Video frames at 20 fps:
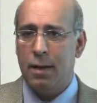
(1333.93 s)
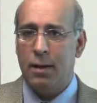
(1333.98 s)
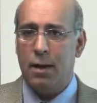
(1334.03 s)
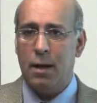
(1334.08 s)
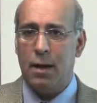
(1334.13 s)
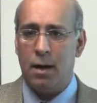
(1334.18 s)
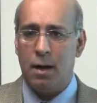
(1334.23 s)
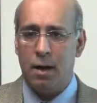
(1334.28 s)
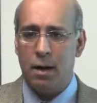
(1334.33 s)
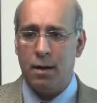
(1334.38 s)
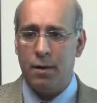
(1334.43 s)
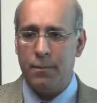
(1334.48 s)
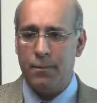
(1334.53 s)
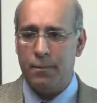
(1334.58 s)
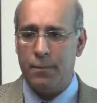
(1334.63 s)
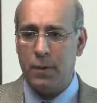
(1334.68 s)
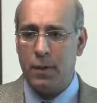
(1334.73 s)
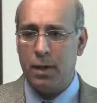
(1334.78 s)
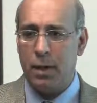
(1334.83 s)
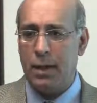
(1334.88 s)

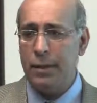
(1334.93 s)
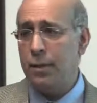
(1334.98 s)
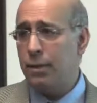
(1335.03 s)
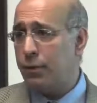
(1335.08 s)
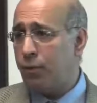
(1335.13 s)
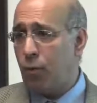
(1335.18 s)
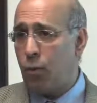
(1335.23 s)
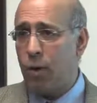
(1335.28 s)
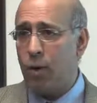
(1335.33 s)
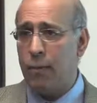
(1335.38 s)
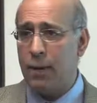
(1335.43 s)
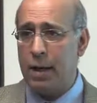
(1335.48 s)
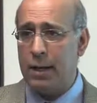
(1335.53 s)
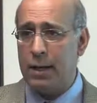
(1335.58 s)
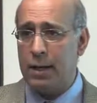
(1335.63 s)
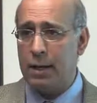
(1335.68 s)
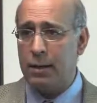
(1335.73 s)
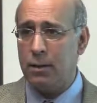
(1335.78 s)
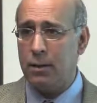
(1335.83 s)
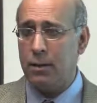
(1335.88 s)
Um, and there's four
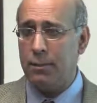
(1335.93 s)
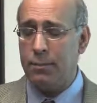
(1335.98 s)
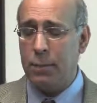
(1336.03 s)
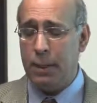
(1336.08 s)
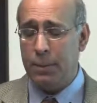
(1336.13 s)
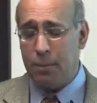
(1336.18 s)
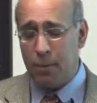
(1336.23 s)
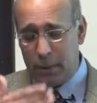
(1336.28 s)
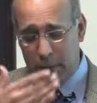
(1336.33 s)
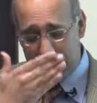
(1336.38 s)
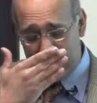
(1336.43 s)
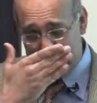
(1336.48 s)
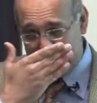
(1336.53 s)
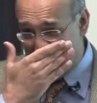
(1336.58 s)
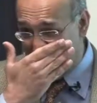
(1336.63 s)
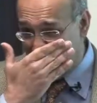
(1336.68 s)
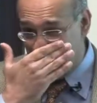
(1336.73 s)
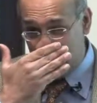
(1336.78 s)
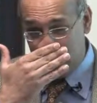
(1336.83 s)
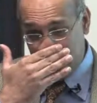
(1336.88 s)
retina people in this
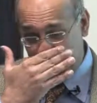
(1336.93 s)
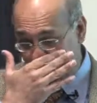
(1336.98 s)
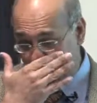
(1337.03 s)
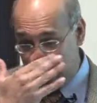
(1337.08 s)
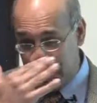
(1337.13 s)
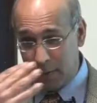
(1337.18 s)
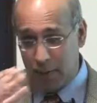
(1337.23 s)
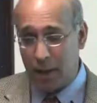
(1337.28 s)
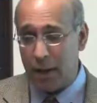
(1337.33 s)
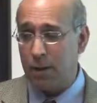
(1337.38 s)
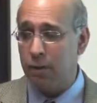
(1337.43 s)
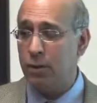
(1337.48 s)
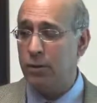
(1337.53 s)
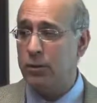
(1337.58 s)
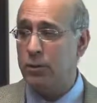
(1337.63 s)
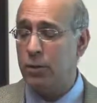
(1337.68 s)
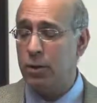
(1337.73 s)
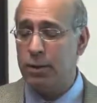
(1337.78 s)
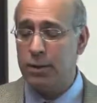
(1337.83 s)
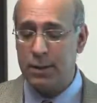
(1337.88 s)
town, so you have a lot
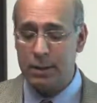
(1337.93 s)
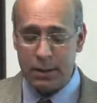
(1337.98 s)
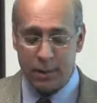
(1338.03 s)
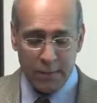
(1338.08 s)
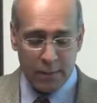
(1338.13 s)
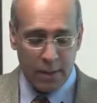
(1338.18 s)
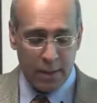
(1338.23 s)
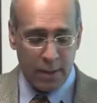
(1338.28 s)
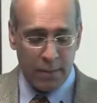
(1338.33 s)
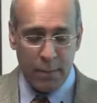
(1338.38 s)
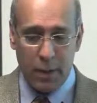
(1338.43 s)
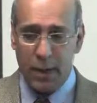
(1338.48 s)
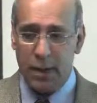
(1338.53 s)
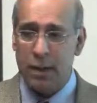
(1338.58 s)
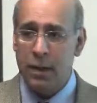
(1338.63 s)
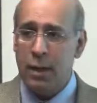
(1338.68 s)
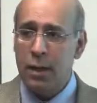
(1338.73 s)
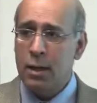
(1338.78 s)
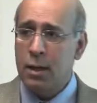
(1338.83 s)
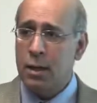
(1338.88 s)
of choices.
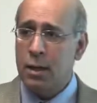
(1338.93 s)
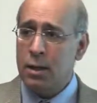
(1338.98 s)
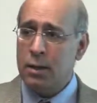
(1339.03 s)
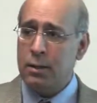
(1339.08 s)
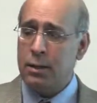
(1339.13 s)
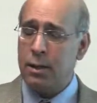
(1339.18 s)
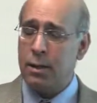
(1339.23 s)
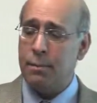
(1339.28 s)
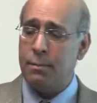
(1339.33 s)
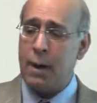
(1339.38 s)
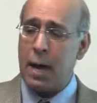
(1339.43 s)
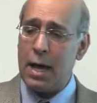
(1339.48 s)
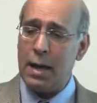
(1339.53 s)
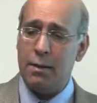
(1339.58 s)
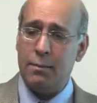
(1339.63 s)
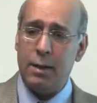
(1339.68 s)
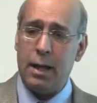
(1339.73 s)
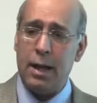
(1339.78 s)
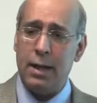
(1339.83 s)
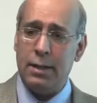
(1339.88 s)
But the
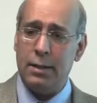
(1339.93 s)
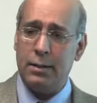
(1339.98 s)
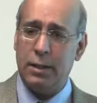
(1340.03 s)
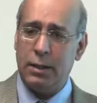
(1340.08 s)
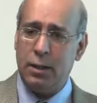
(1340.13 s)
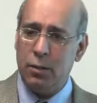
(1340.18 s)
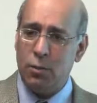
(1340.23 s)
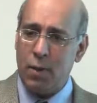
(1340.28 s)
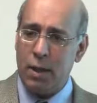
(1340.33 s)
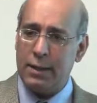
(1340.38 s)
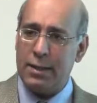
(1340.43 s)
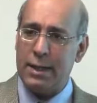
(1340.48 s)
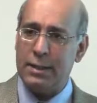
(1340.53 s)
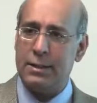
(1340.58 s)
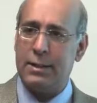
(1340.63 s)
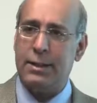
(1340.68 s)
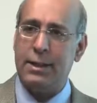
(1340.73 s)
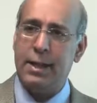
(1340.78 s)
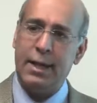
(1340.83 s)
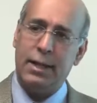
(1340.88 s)
bottom line is that you want that
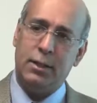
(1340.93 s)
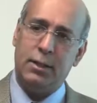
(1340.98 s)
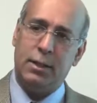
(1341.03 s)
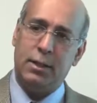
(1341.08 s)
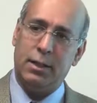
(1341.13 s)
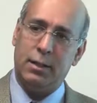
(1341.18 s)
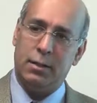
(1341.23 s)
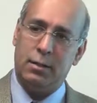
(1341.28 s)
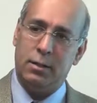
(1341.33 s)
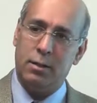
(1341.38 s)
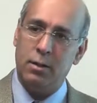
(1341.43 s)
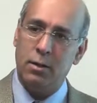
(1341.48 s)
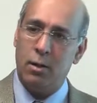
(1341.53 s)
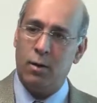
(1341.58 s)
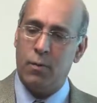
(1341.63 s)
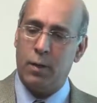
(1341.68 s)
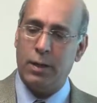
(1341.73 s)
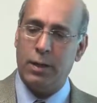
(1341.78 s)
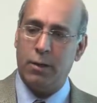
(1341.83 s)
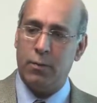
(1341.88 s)
staging to
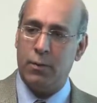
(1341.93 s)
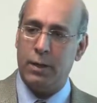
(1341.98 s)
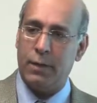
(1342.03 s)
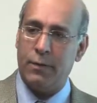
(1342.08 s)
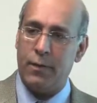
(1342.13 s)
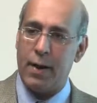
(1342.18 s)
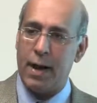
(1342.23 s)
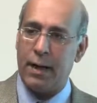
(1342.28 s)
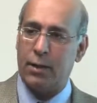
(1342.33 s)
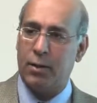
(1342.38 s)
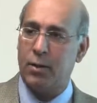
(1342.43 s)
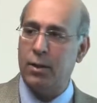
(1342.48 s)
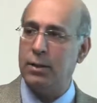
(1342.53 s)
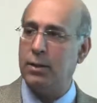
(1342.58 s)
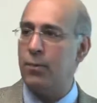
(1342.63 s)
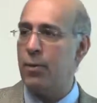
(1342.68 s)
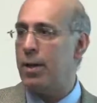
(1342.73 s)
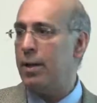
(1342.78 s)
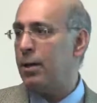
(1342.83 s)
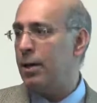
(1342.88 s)
know what your risk factor is
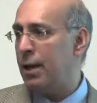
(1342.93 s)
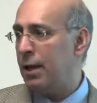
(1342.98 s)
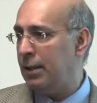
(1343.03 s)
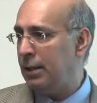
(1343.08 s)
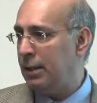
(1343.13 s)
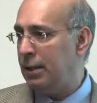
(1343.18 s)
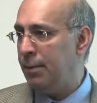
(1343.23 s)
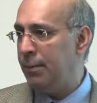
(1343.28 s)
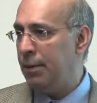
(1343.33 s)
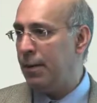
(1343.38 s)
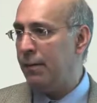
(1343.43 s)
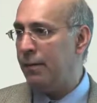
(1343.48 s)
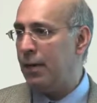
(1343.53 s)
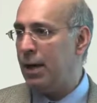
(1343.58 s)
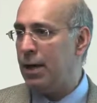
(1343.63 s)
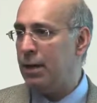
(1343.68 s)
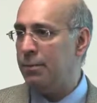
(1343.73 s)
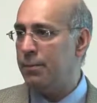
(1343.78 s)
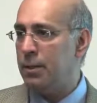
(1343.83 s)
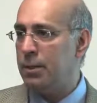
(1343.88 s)
and whether or not you need to be on
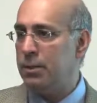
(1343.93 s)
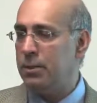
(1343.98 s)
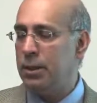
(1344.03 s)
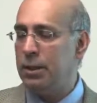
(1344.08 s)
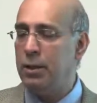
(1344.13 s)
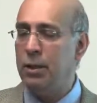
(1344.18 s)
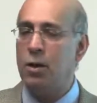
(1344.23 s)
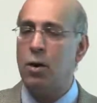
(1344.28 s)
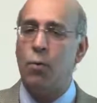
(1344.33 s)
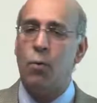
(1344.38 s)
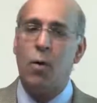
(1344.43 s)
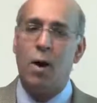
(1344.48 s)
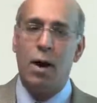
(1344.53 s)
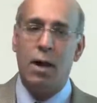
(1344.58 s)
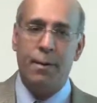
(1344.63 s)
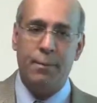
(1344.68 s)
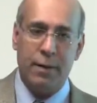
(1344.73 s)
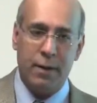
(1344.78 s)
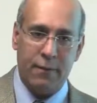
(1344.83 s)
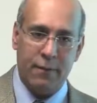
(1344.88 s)
vitamins. You don't
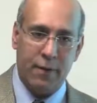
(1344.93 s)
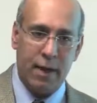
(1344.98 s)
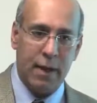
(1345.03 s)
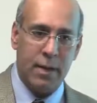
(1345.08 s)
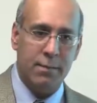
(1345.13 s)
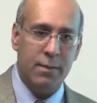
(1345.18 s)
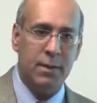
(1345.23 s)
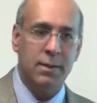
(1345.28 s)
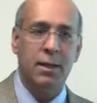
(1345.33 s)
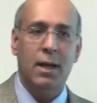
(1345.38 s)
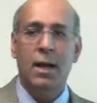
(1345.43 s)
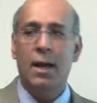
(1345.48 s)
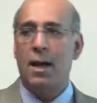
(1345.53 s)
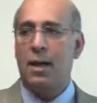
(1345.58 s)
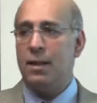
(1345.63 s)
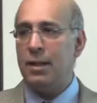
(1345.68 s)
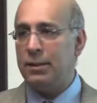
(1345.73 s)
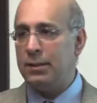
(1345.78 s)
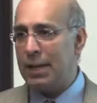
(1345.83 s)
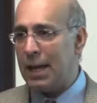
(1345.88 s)
want to be on vitamins
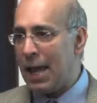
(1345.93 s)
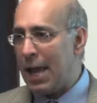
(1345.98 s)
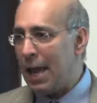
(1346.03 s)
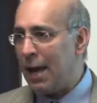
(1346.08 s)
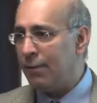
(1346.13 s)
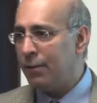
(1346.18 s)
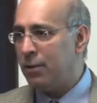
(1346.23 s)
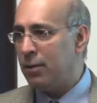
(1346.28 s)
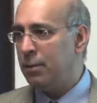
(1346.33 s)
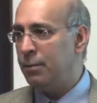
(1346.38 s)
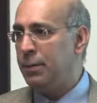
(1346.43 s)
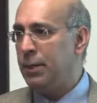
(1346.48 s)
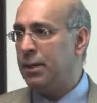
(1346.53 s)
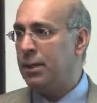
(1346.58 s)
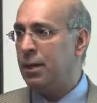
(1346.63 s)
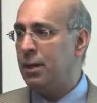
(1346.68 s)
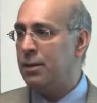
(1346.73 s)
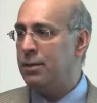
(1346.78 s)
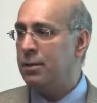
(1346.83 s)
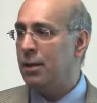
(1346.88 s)
unless you have to
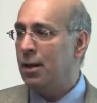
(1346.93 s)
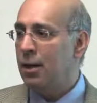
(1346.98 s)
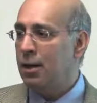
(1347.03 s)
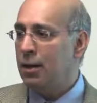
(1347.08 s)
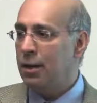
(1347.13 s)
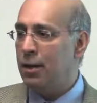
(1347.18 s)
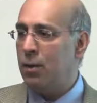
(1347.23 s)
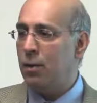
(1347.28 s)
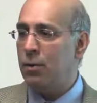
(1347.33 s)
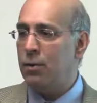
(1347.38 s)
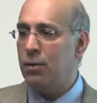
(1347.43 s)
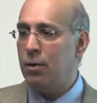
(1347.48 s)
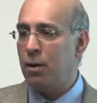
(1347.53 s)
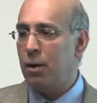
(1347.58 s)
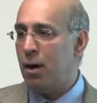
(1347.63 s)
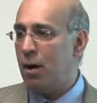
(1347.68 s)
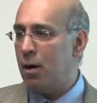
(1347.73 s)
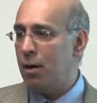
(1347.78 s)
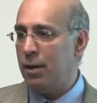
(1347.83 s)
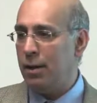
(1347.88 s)
because you know
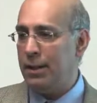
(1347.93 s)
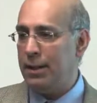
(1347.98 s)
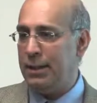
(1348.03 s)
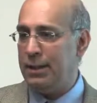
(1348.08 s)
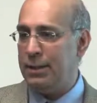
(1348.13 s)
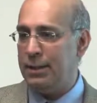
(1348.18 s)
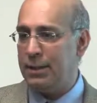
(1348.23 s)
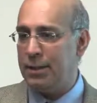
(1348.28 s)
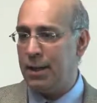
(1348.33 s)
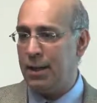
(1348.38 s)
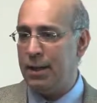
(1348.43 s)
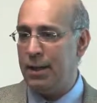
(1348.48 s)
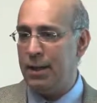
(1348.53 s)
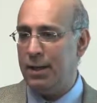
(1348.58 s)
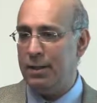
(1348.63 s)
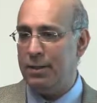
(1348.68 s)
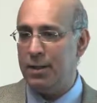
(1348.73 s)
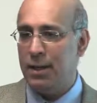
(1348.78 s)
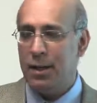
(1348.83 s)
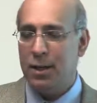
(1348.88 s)
all of these
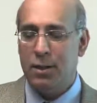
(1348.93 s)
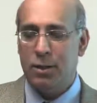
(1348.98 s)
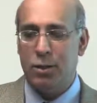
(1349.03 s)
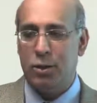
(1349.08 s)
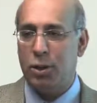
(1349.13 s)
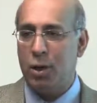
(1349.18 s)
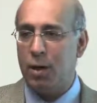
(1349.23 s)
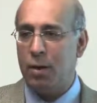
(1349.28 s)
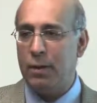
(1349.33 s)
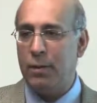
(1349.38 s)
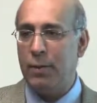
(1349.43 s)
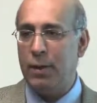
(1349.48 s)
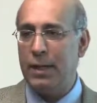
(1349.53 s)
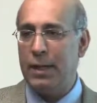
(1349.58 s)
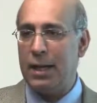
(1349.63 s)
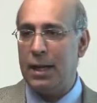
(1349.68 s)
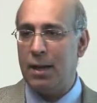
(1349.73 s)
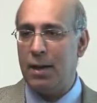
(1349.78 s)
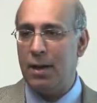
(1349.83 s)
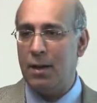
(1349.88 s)
studies show that when
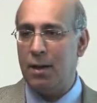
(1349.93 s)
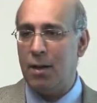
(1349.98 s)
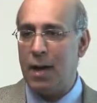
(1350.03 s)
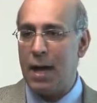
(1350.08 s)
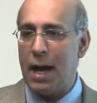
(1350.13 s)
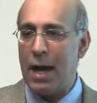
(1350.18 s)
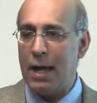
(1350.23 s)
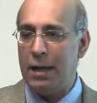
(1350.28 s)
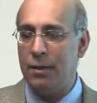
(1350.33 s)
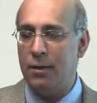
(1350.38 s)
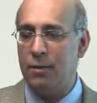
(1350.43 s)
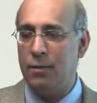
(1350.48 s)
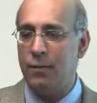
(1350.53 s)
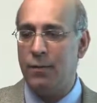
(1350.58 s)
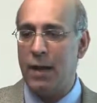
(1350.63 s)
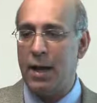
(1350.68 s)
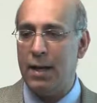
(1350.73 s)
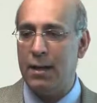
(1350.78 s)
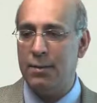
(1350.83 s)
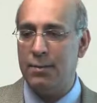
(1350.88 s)
you get on high dose
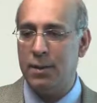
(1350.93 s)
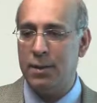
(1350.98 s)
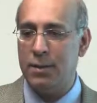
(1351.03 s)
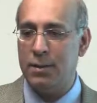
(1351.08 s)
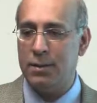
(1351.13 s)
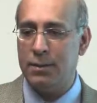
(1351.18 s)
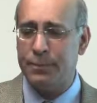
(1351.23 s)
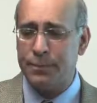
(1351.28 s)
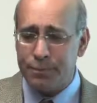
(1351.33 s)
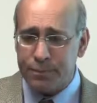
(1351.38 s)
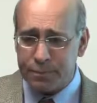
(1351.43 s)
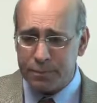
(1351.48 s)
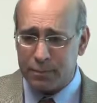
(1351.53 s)
vitamins,